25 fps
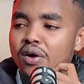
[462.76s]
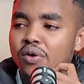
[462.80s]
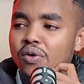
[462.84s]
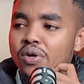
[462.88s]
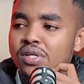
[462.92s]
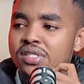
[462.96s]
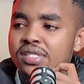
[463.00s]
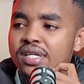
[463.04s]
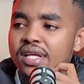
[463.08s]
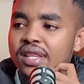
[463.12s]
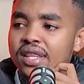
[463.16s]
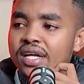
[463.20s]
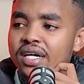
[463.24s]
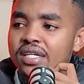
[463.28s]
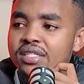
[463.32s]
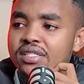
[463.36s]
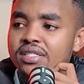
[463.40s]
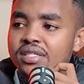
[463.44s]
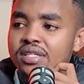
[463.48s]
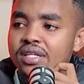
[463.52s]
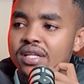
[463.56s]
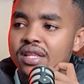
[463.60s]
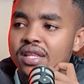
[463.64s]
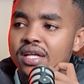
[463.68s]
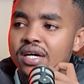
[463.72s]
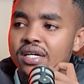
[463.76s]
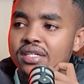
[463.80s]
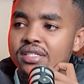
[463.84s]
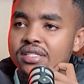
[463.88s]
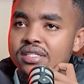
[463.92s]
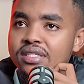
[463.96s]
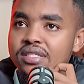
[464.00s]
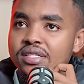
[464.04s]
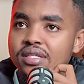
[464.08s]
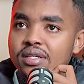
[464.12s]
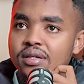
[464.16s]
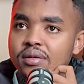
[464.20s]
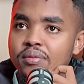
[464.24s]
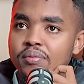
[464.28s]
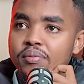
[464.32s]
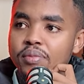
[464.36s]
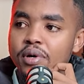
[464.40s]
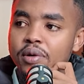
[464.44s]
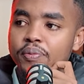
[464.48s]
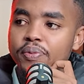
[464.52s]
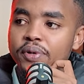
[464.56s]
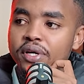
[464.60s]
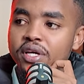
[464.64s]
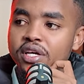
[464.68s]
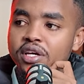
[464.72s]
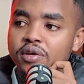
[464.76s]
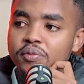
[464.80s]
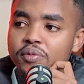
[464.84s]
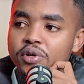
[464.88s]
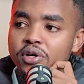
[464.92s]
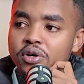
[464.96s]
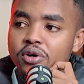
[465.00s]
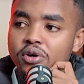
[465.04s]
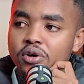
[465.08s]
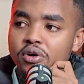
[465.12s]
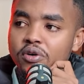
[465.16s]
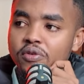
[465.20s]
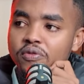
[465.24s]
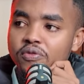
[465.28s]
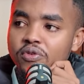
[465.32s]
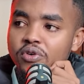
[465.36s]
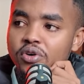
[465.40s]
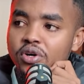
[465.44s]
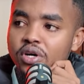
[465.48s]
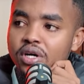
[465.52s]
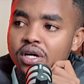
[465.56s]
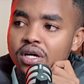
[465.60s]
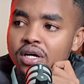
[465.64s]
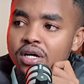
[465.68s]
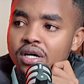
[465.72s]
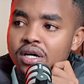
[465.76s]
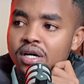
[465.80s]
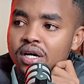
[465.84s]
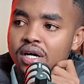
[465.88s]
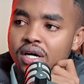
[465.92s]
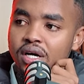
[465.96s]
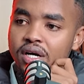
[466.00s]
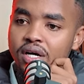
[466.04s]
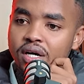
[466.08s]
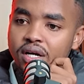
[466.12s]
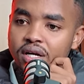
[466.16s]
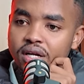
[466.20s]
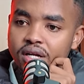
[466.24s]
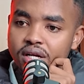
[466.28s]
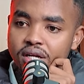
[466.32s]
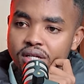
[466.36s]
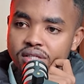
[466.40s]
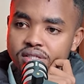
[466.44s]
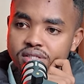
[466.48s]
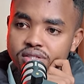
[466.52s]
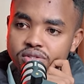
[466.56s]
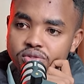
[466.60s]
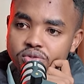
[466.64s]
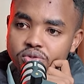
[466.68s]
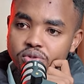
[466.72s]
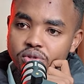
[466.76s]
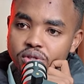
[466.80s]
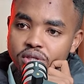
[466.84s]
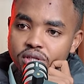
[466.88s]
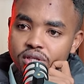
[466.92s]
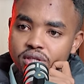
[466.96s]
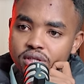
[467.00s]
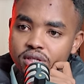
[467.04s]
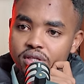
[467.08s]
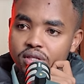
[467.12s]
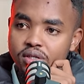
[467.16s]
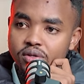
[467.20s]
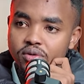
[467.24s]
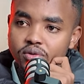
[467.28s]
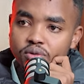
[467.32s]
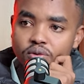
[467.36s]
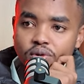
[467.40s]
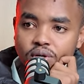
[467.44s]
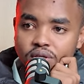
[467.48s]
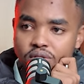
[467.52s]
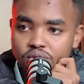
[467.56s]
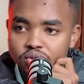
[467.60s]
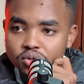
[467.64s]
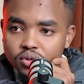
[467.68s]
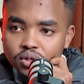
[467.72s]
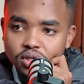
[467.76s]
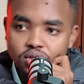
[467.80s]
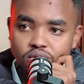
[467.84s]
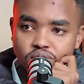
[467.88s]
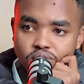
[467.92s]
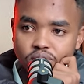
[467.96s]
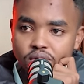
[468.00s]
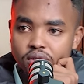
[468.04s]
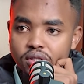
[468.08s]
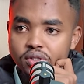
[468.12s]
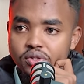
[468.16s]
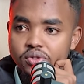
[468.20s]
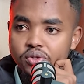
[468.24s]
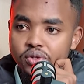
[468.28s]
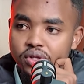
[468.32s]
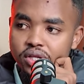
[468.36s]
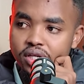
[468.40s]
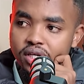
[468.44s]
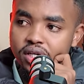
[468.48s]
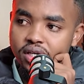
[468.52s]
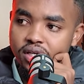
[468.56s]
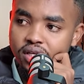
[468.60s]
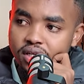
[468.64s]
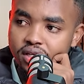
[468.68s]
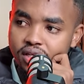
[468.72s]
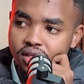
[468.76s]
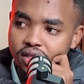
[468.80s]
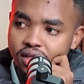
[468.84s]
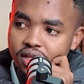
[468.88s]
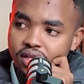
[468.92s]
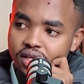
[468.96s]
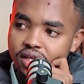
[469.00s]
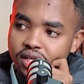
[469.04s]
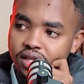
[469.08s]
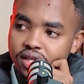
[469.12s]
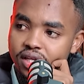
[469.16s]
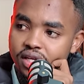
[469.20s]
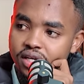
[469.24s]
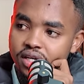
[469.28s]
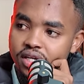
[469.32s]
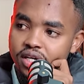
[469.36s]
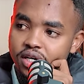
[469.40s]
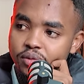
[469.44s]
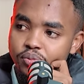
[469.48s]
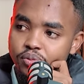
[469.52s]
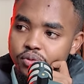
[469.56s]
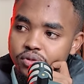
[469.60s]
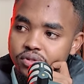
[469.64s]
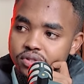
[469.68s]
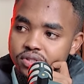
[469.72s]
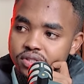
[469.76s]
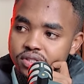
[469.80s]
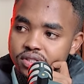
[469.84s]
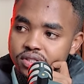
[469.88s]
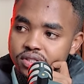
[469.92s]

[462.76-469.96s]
Kwanza so, that, that Mbappe gimmick of going sijui one two, one two, one two, then the, the near post.